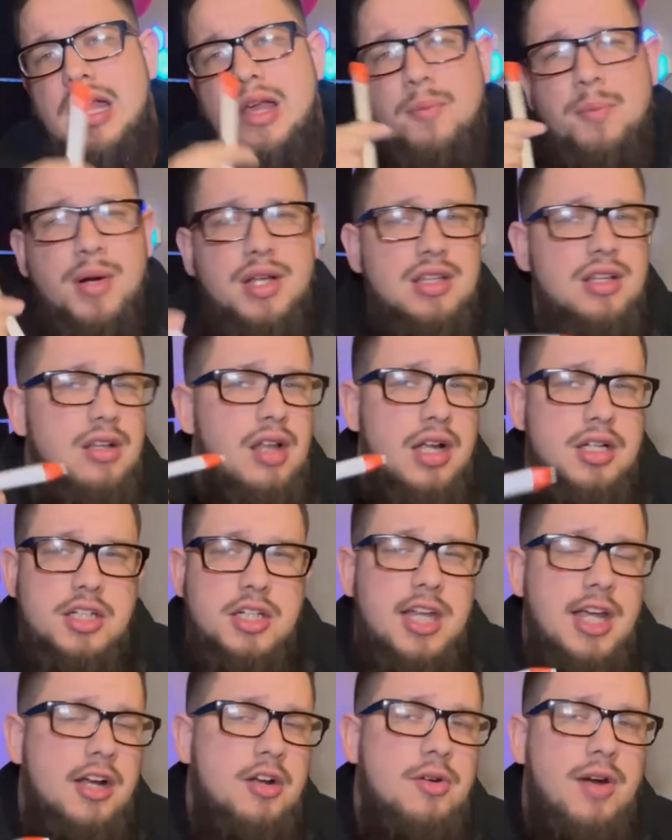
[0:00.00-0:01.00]
but the
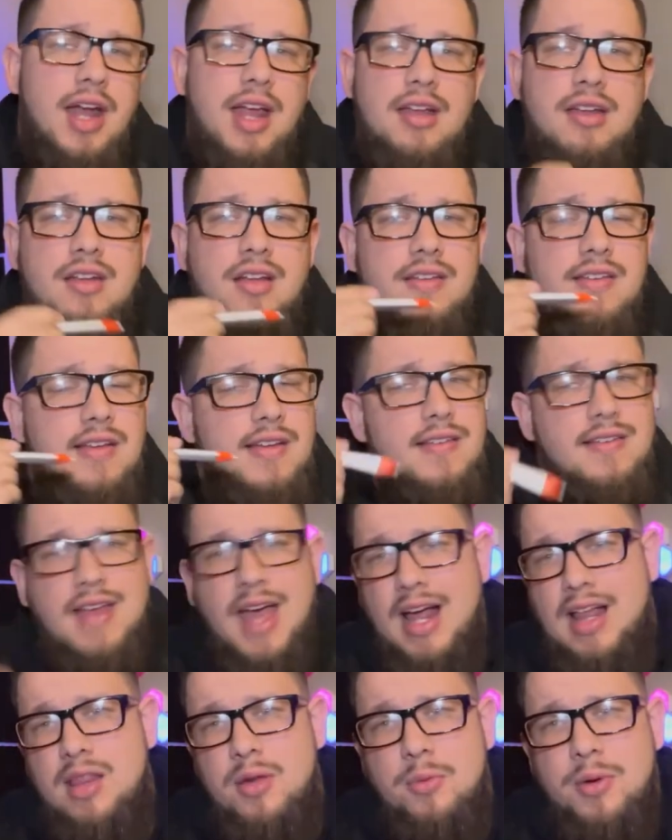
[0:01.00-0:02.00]
Logitech crayon does
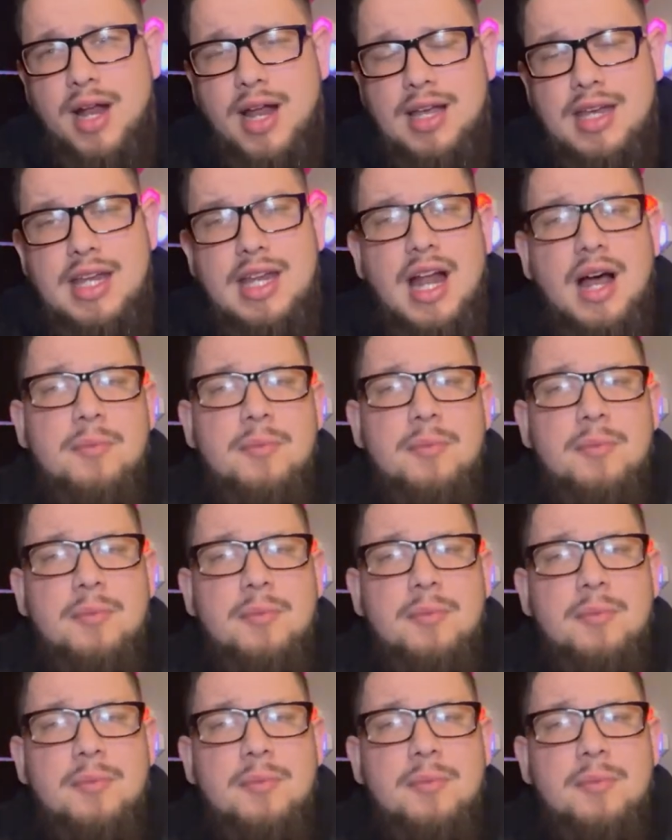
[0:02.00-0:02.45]
exactly what I need.